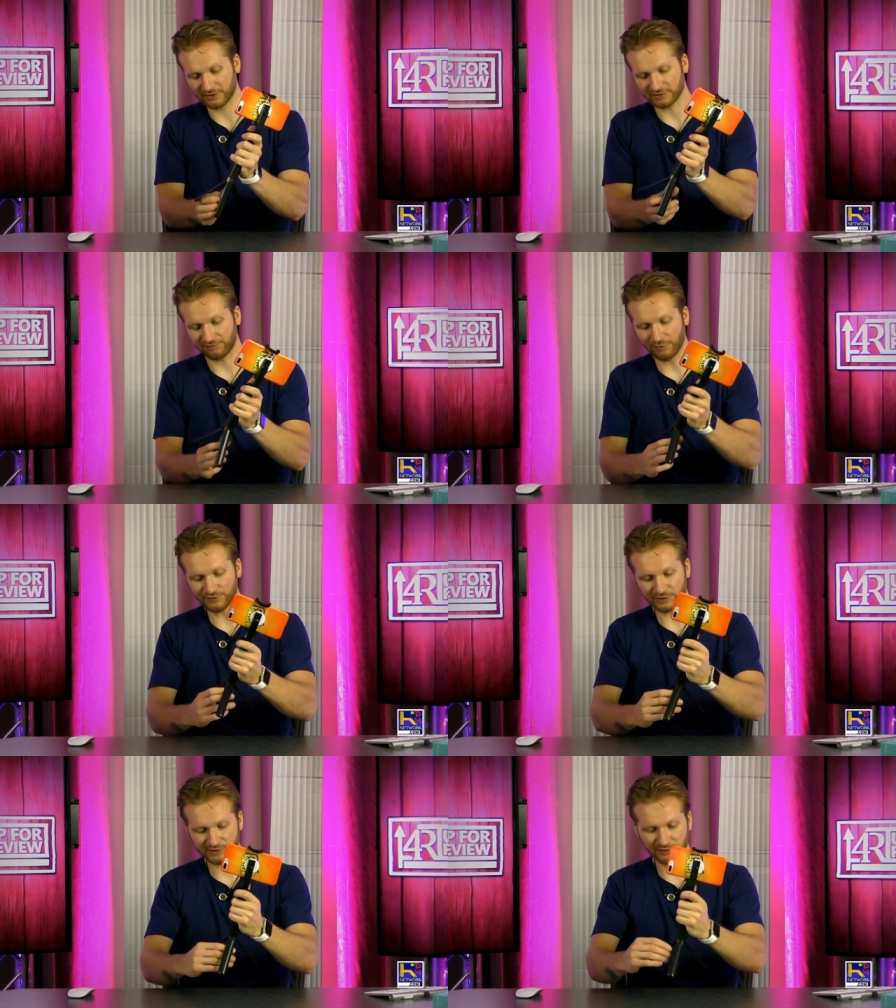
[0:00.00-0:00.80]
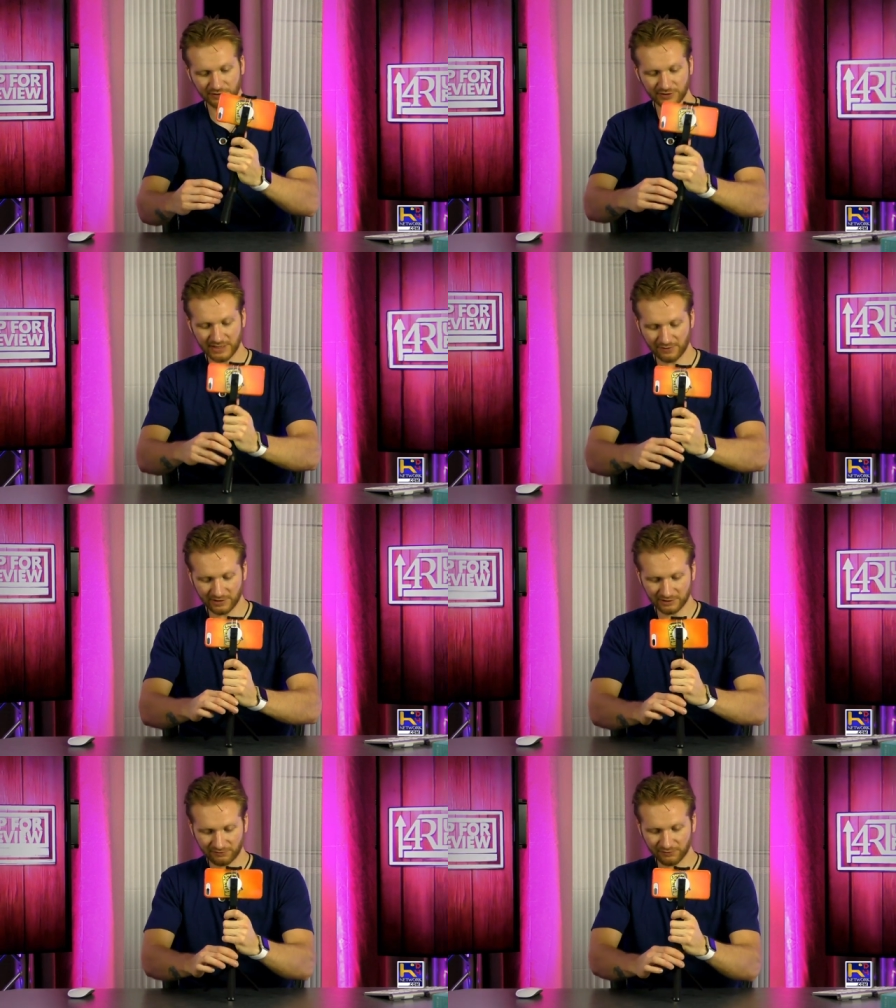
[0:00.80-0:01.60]
Because phones are so good
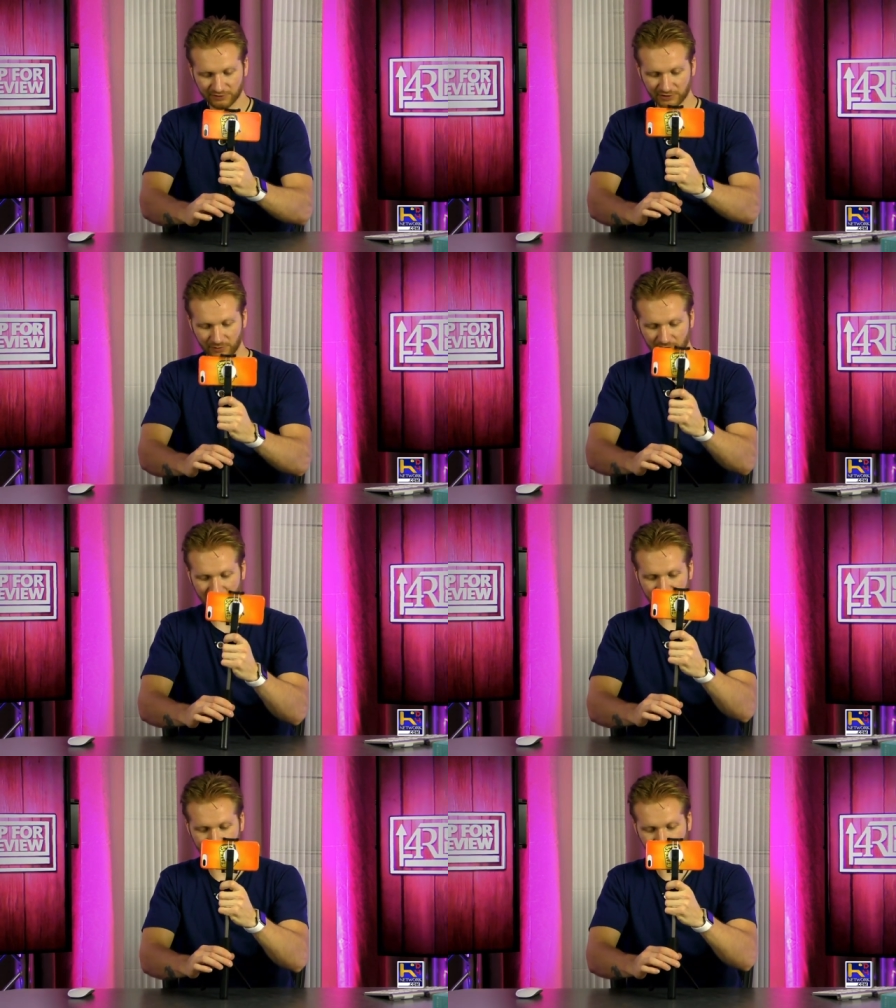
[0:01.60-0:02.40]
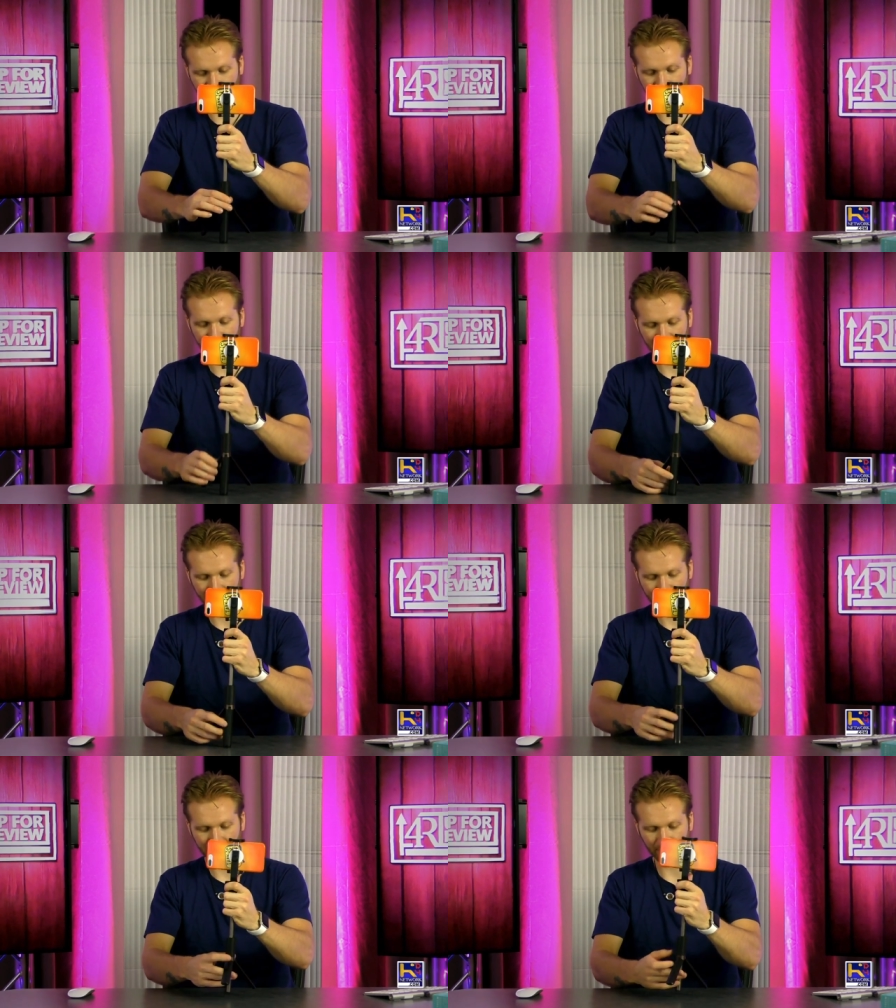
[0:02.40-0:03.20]
nowadays, folks are gonna wanna use them for
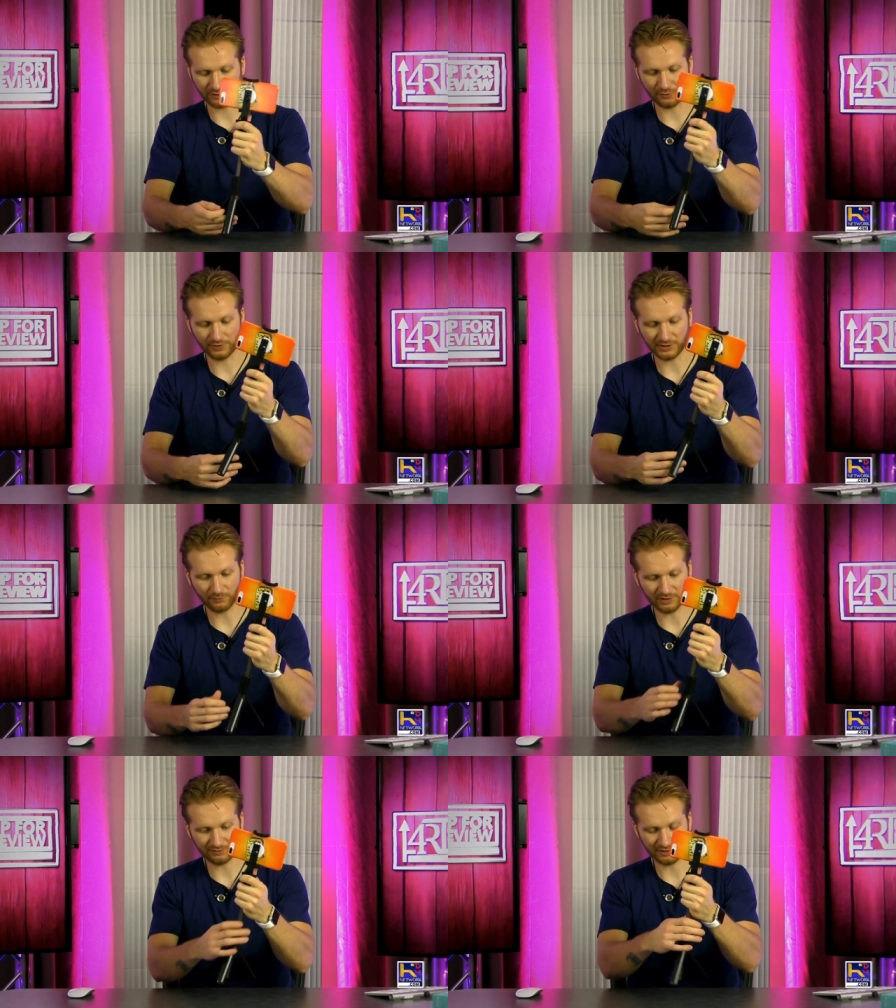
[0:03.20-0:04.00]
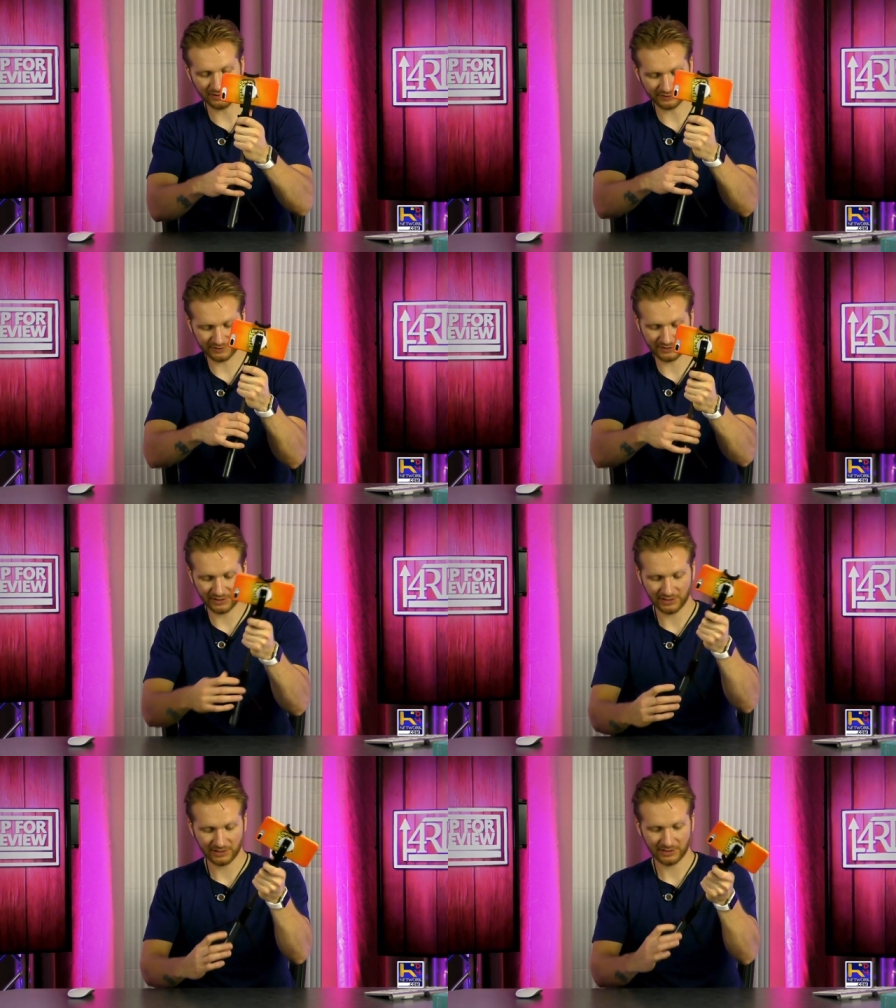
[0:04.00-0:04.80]
recording and whatever else.
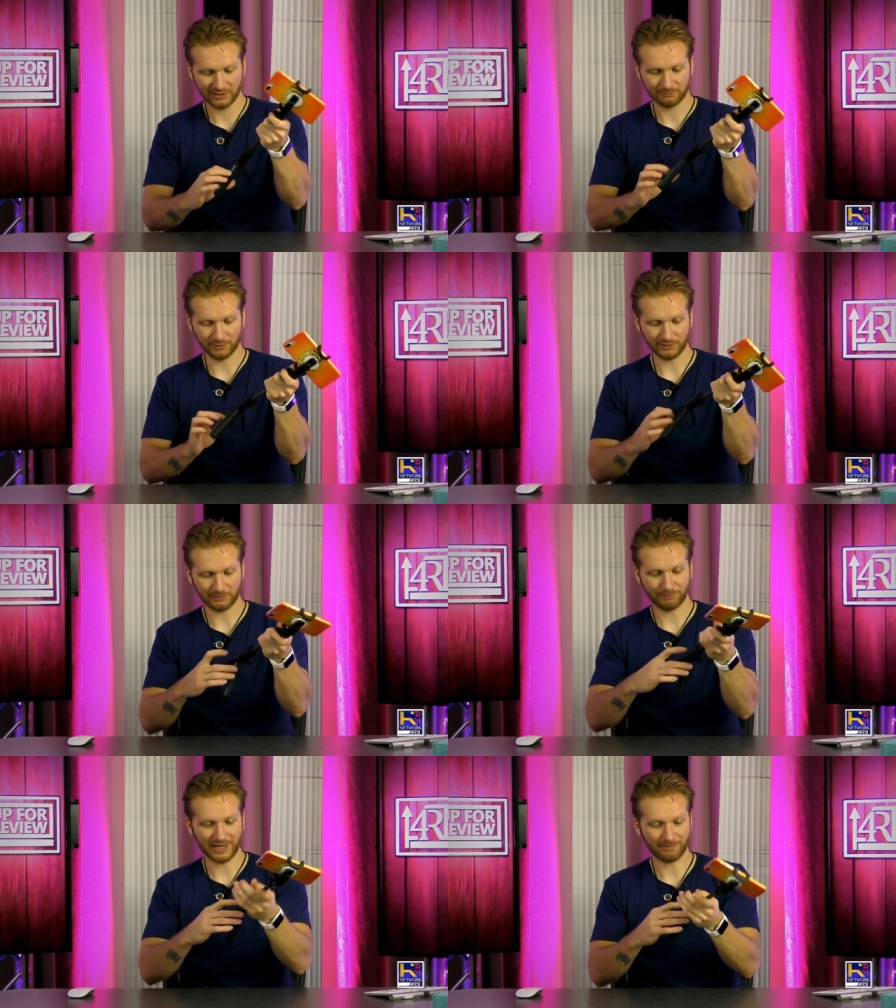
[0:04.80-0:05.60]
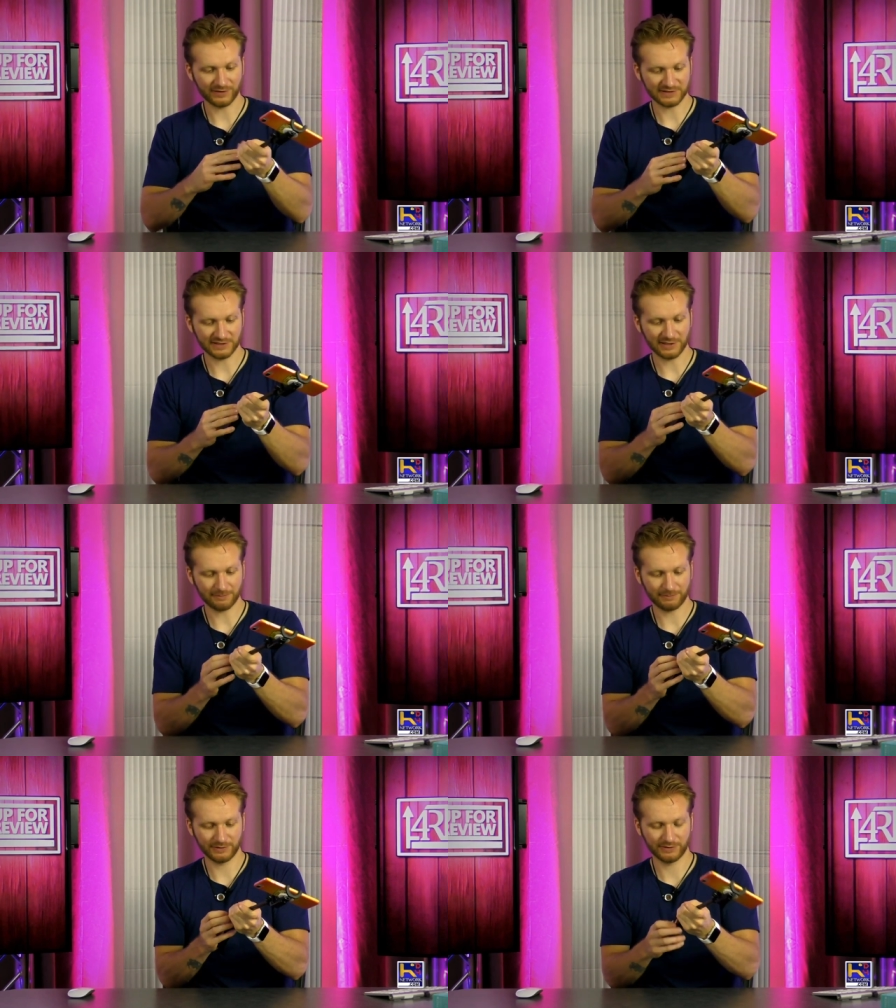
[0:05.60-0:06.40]
But we can pop this
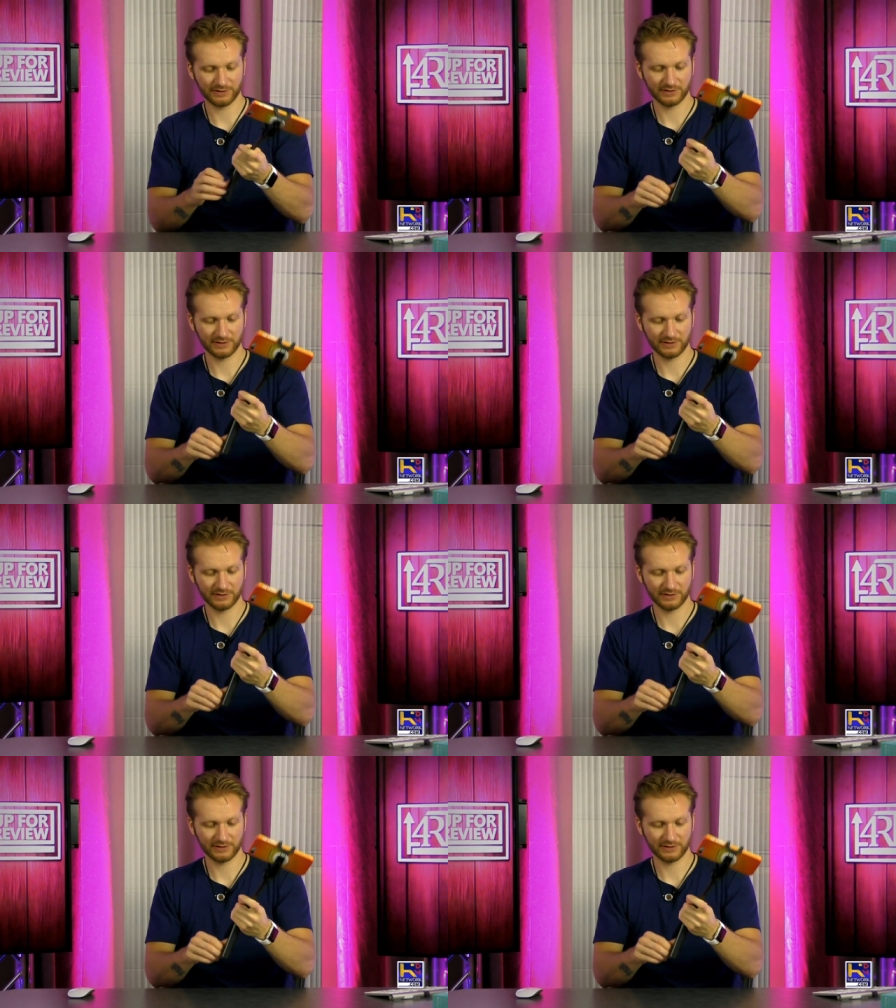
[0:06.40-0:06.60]
up